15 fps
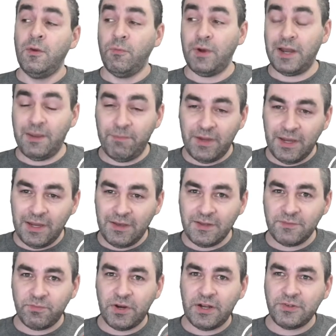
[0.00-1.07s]
When I began
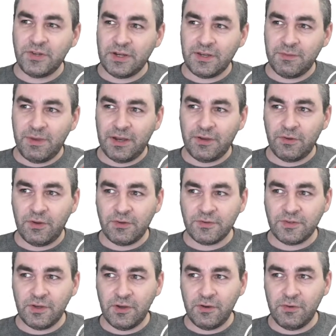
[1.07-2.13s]
this project about 2 years
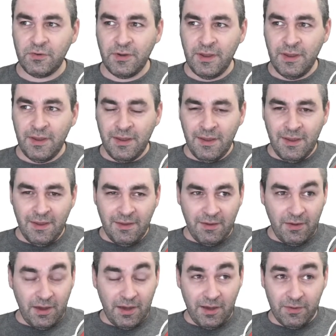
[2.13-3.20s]
ago,
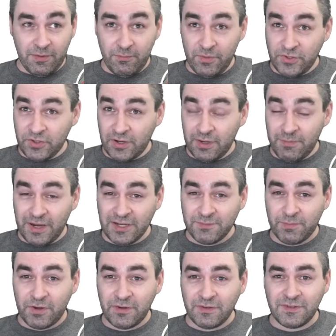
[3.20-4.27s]
the majority of my
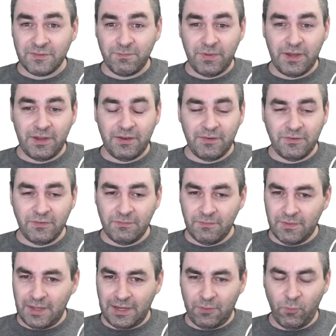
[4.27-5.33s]
experience has been
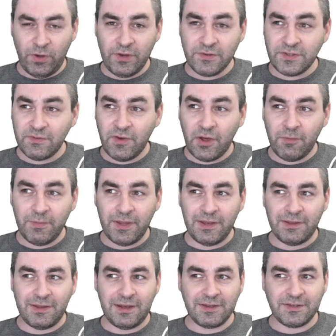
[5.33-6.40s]
like Windows
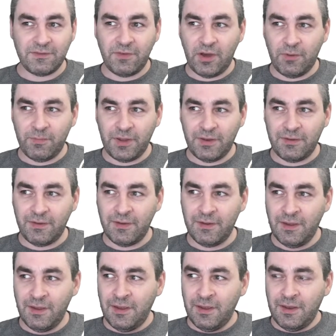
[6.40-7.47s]
development, Linux development,
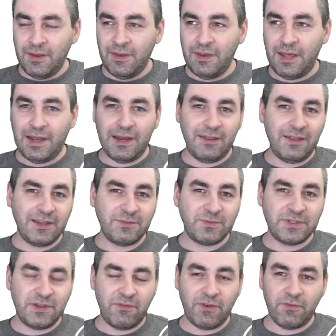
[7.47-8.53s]
not anything
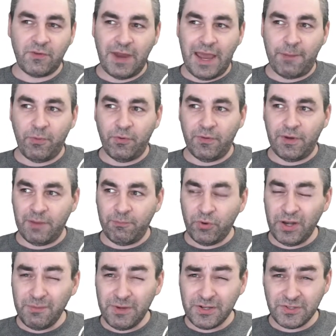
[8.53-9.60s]
specific for Apple. I
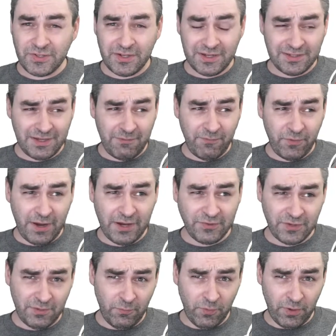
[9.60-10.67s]
pretty much, except for
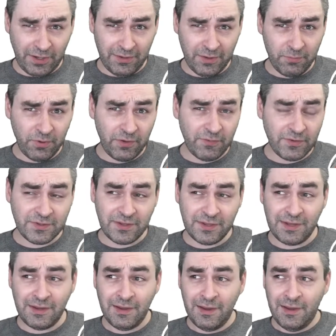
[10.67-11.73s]
actually working there
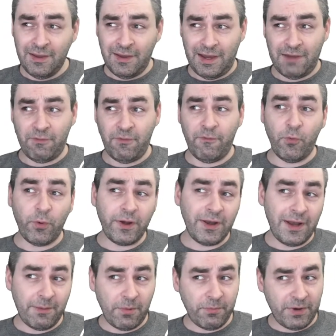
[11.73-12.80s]
previously, I've avoided
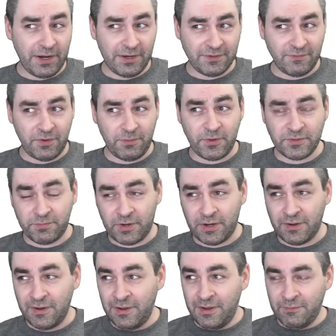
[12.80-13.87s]
Apple products for the most
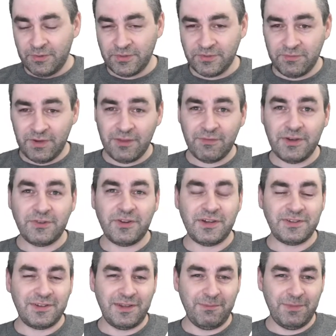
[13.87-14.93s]
part, which is rather
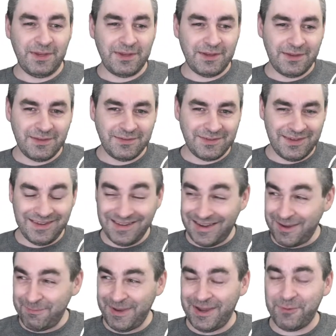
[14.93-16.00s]
interesting because
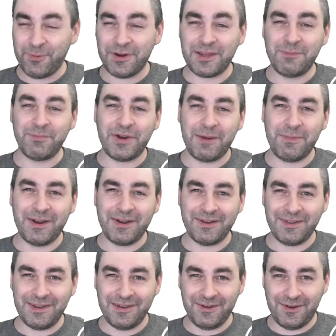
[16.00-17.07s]
I'm now working
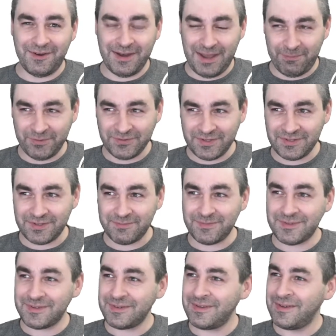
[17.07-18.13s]
primarily on Apple systems.